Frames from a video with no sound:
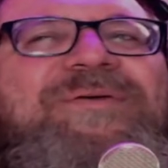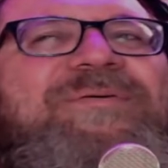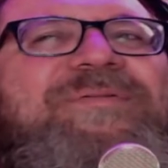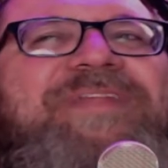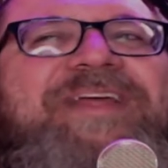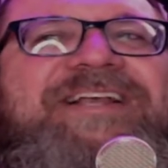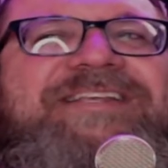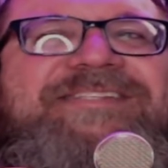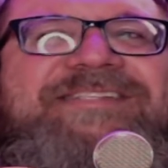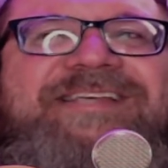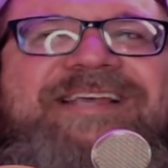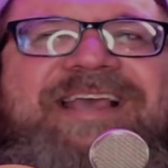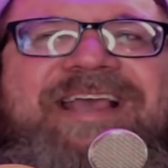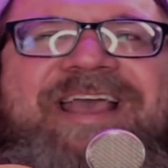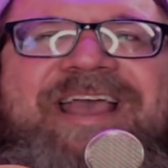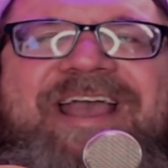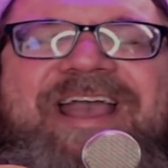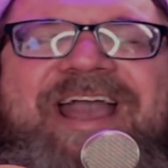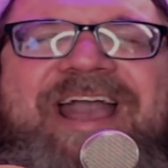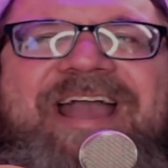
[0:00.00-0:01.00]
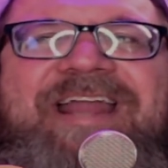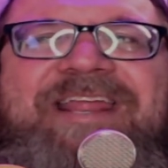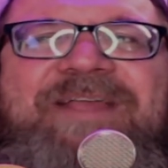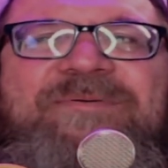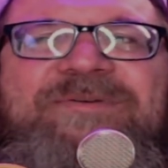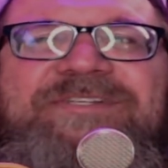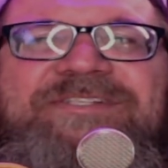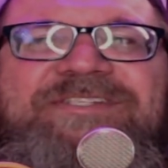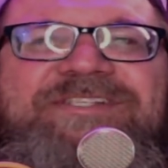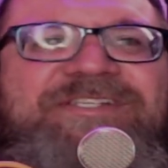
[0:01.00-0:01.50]
this. And he
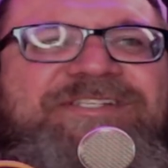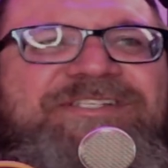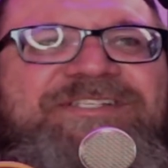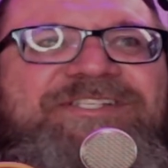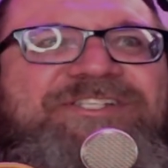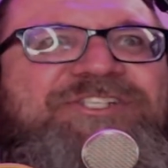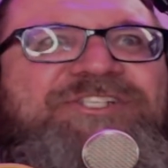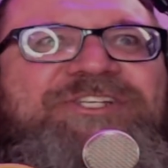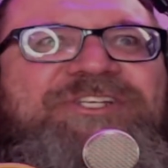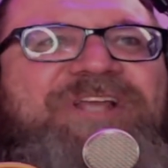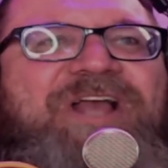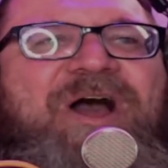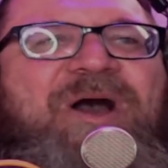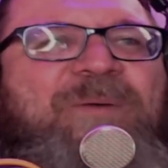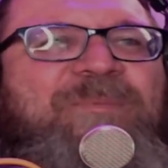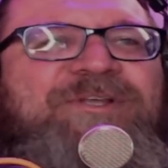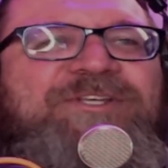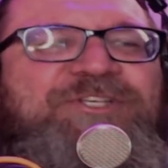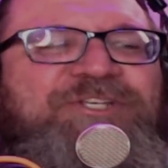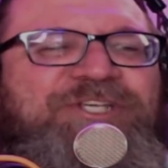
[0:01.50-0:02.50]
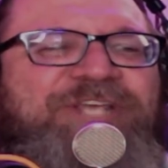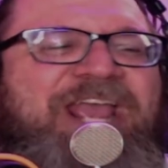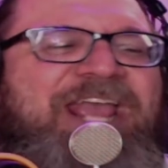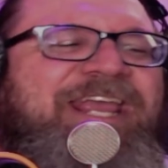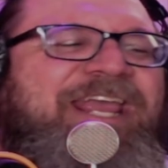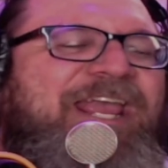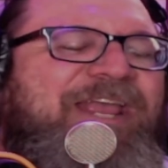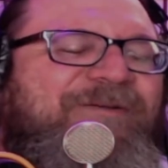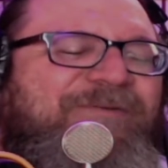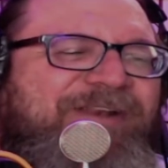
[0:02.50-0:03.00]
was just almost
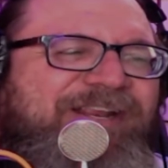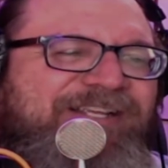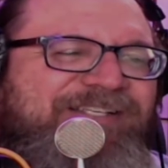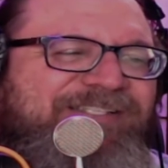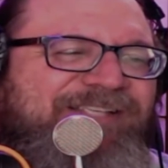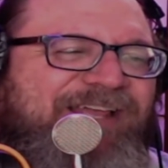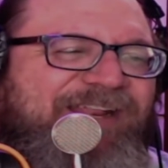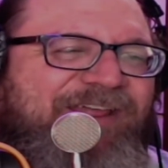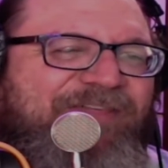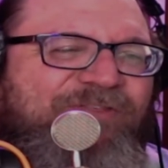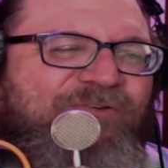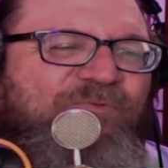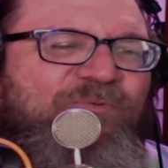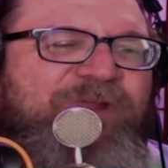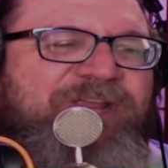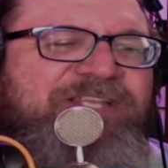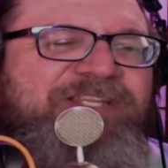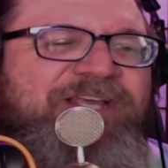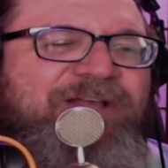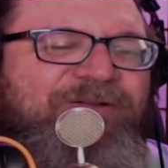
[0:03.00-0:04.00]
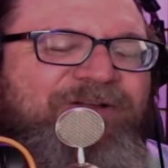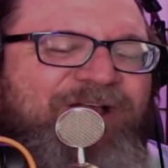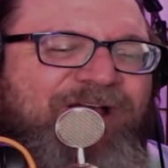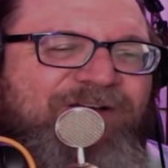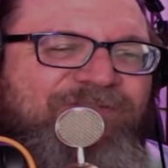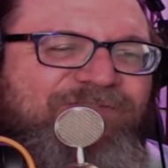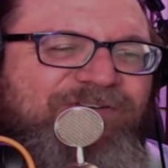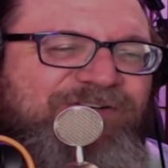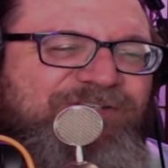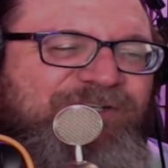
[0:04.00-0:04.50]
shaking when he said it, the retail
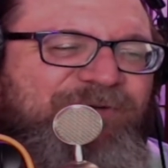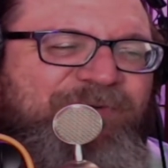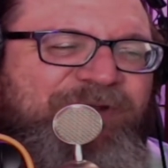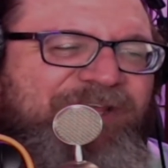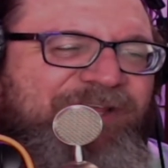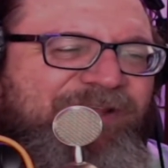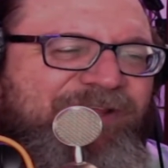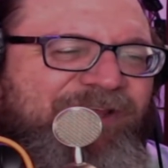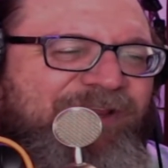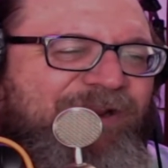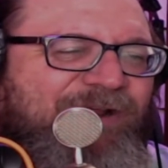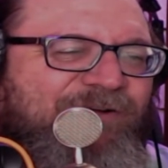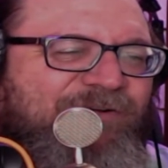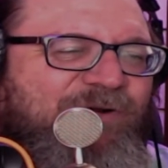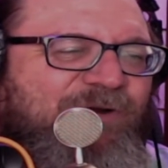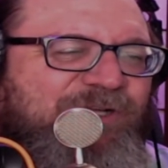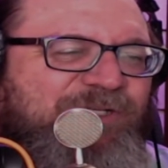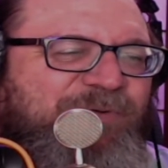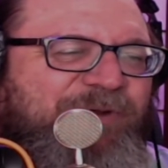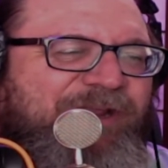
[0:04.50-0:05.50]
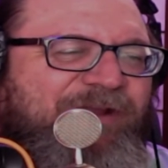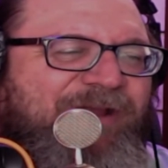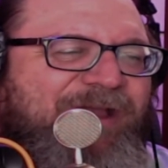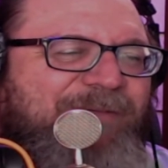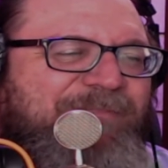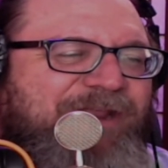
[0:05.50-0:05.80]
golfer. So we, of course we grabbed